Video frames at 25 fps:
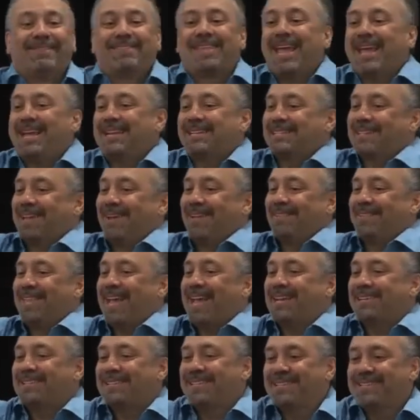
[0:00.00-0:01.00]
takes
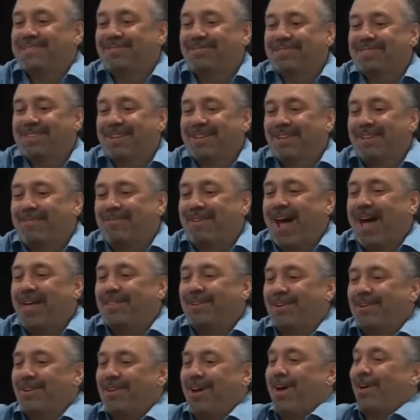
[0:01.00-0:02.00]
his
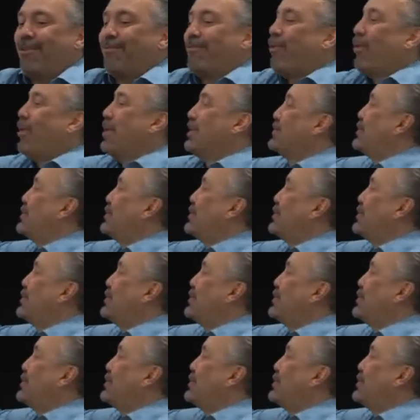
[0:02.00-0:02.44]
father-in-law for a